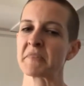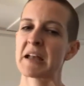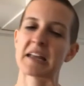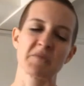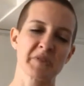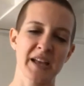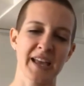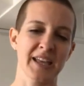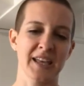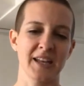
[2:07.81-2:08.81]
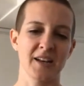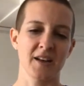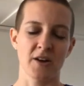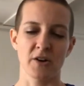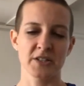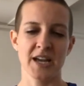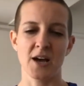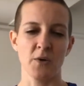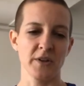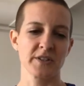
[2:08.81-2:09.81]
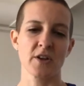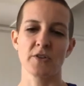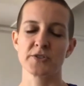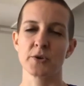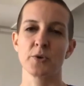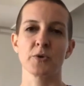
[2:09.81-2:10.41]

And a blanket or towel is also